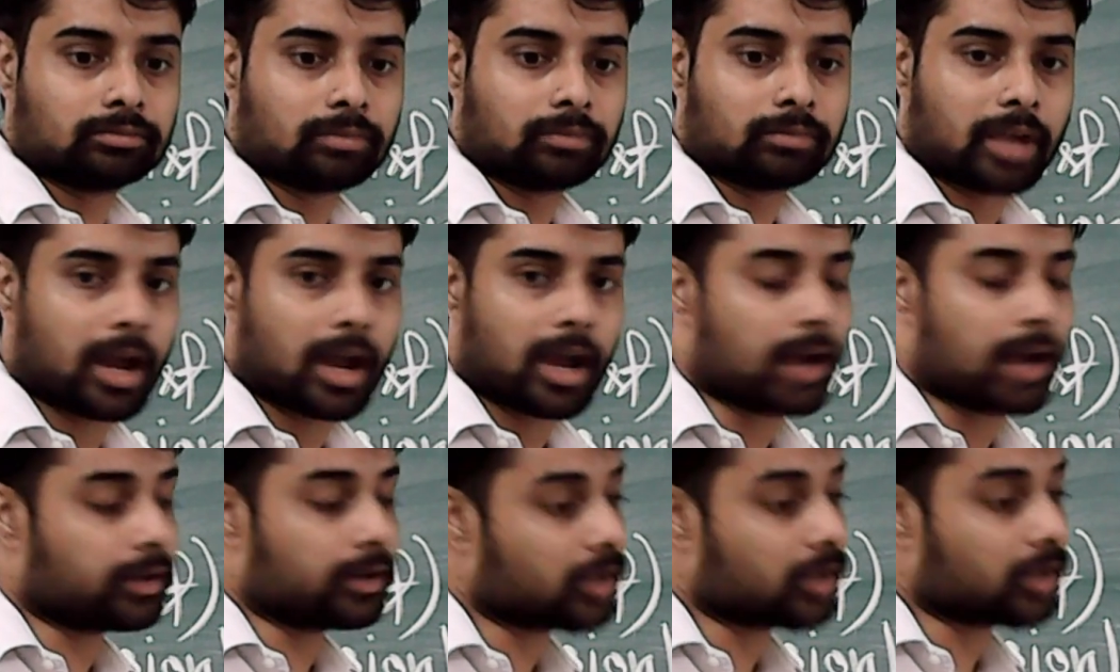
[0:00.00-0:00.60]

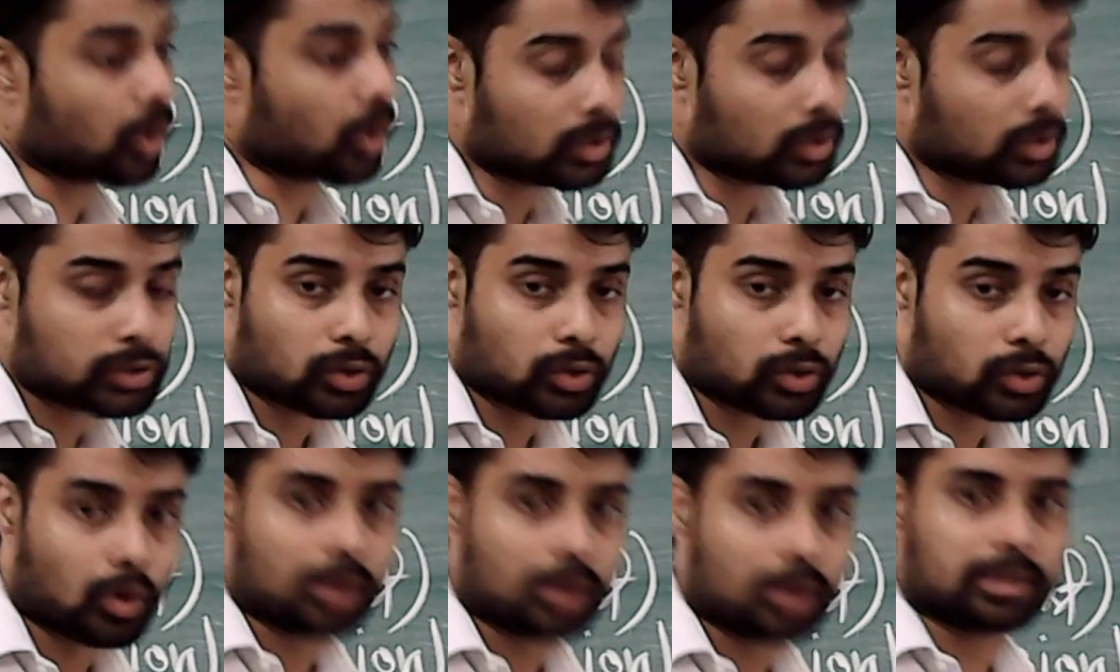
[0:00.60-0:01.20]
and they also
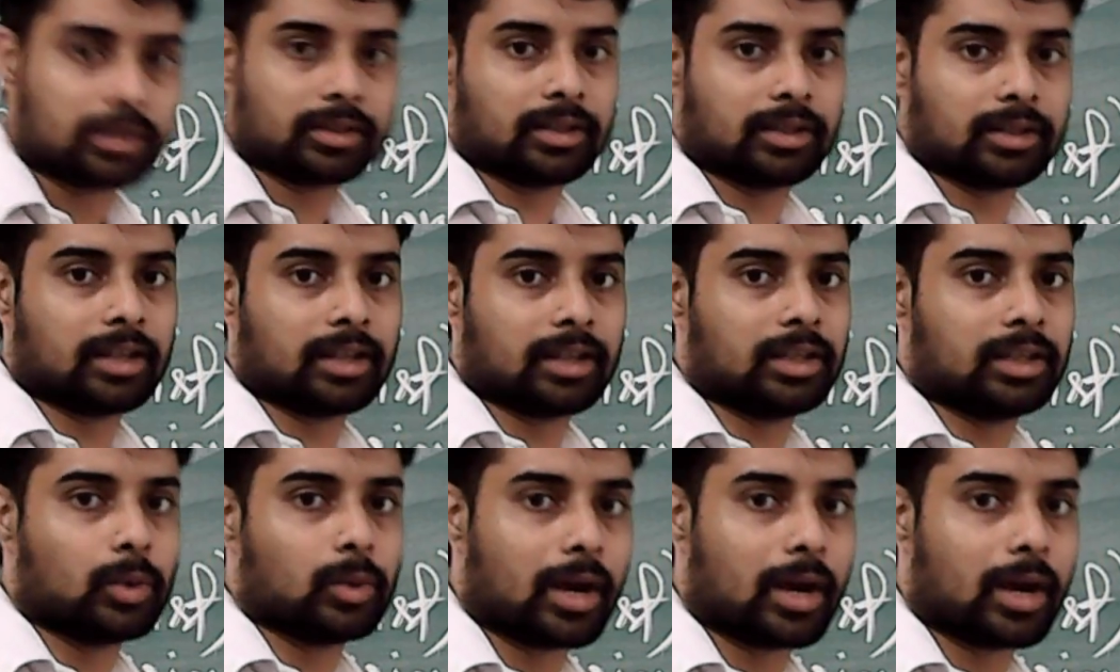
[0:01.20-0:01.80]
got the
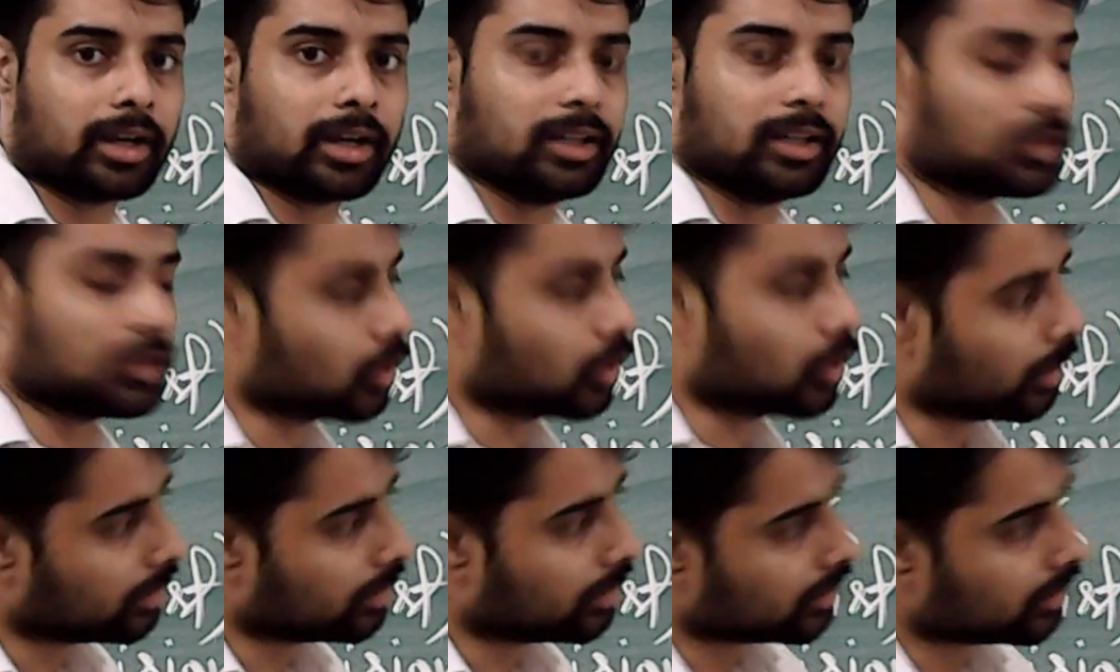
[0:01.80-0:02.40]
Diwani. So,
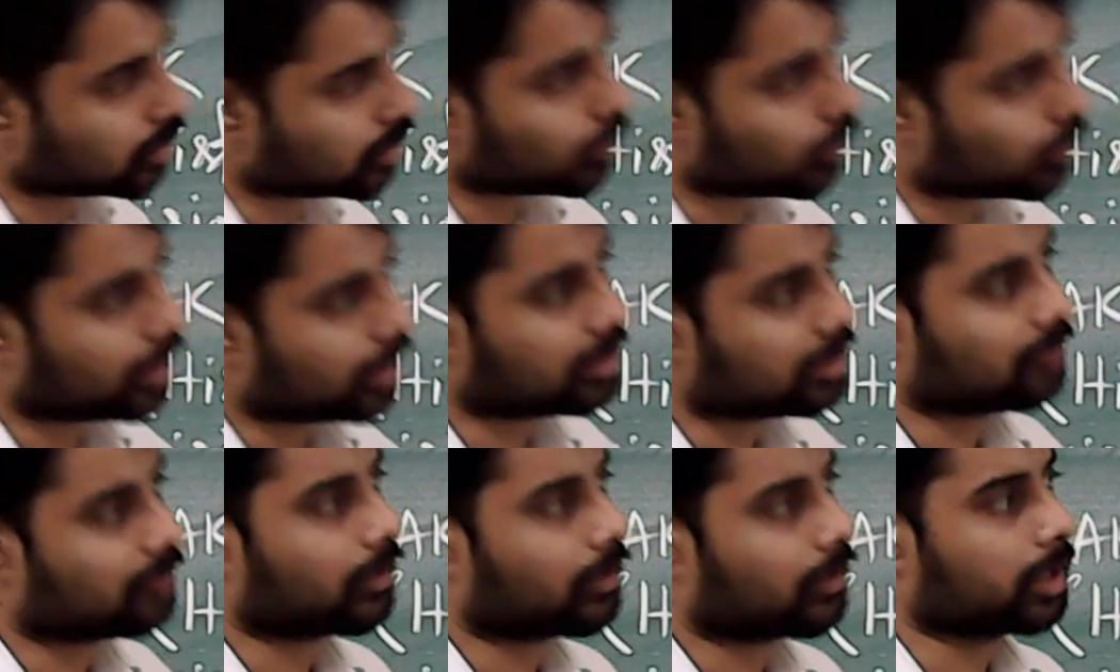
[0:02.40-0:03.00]
in this way
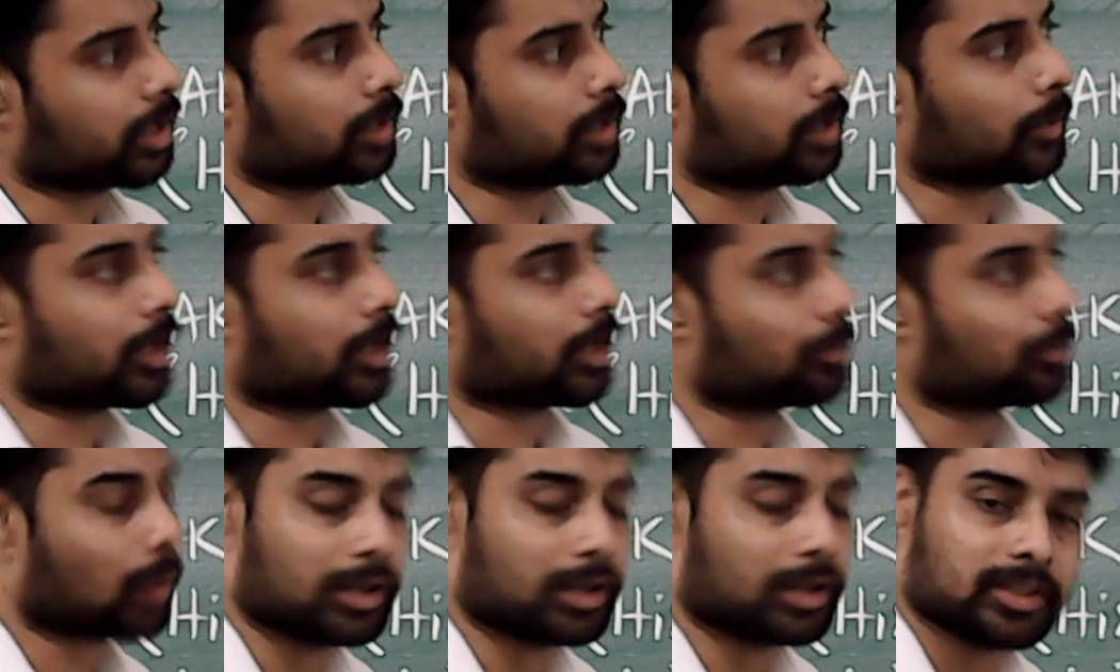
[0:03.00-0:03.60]
different different
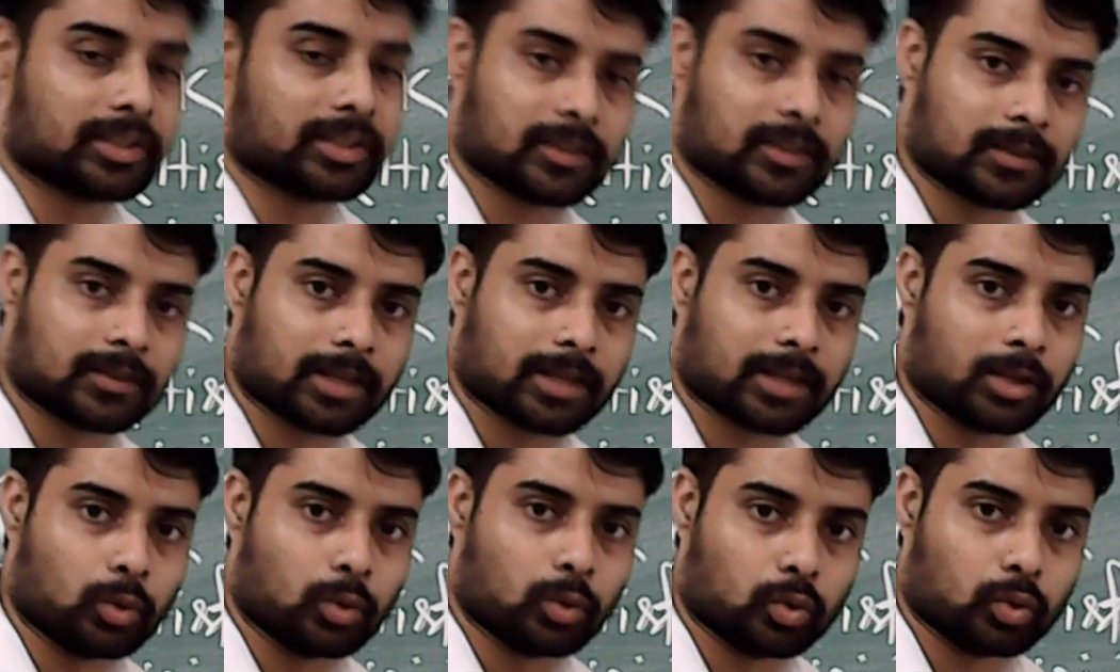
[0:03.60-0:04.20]
policies they
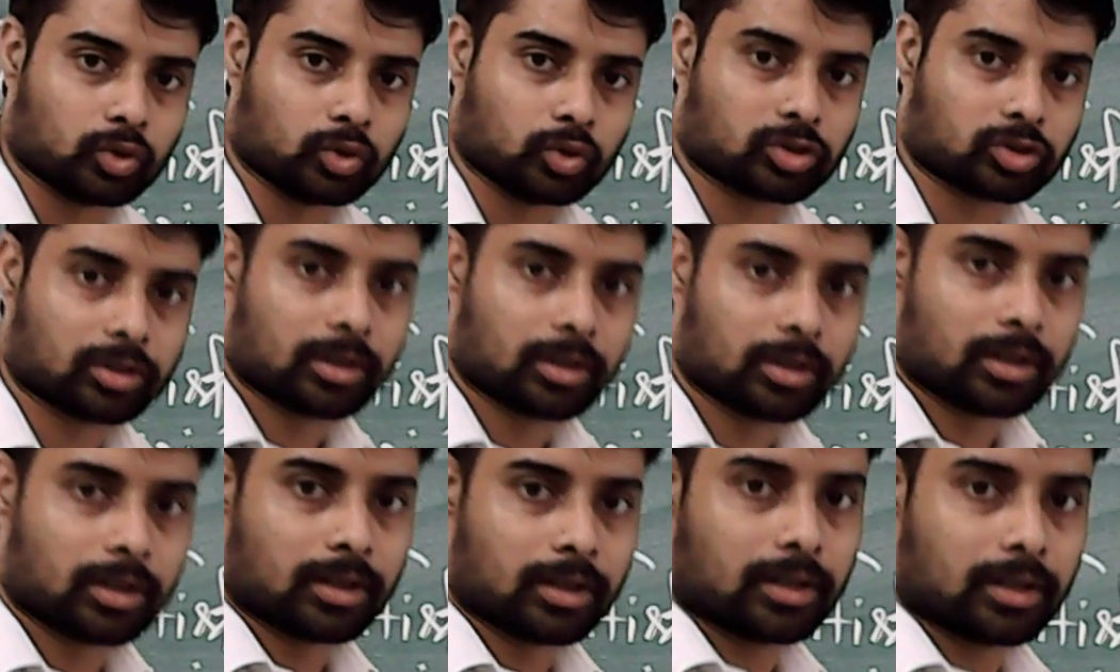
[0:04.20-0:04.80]
use.
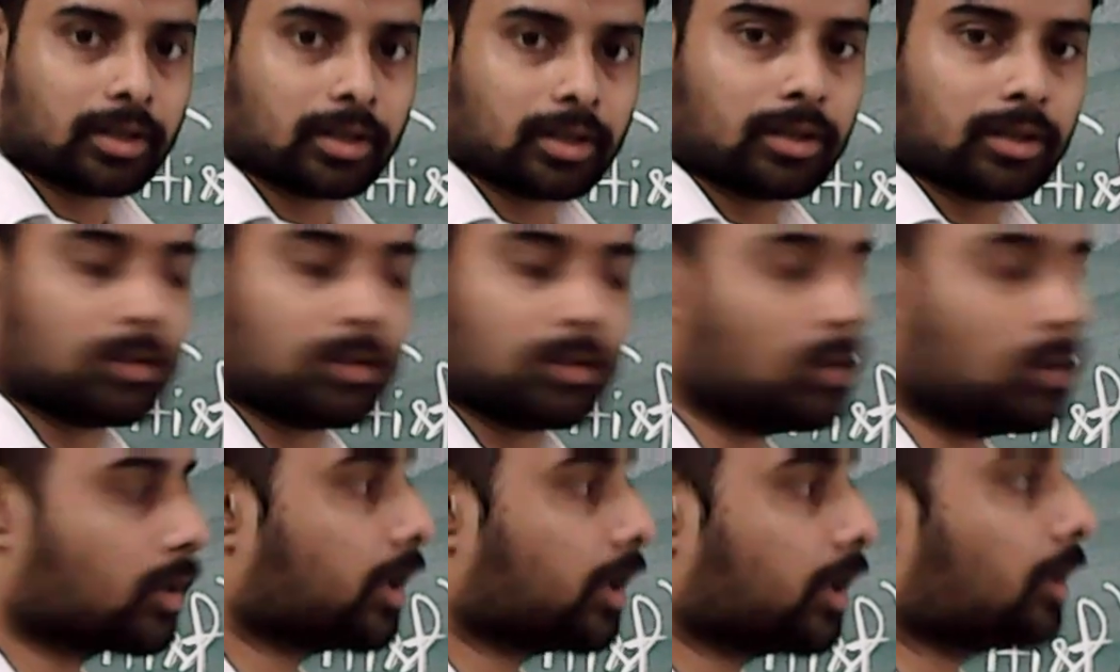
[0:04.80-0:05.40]

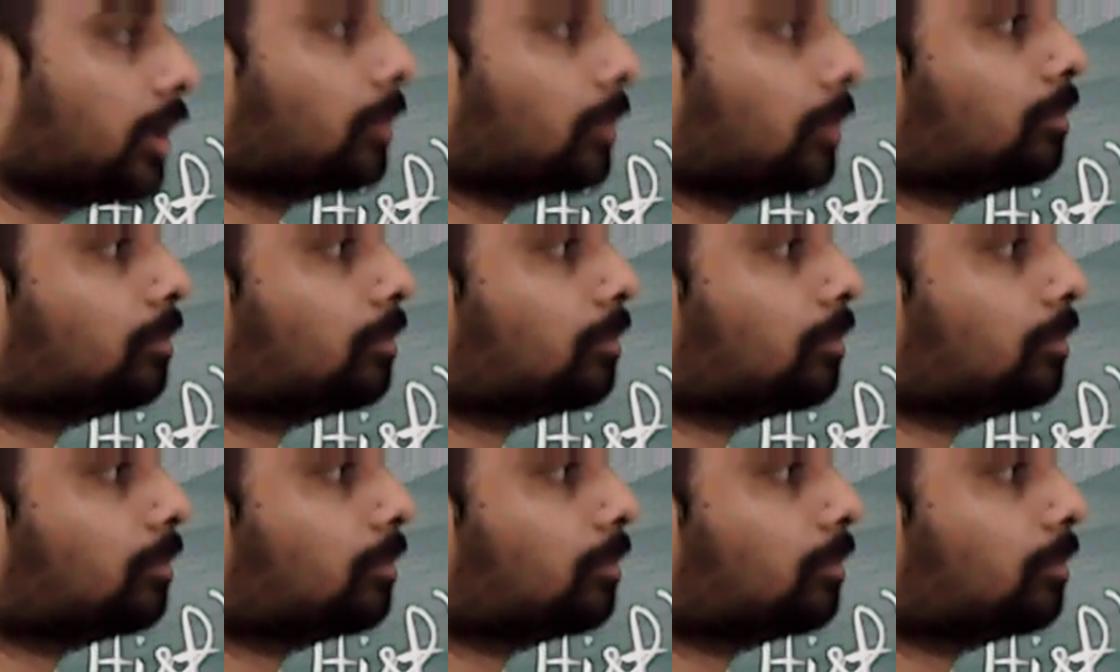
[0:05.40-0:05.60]
Okay.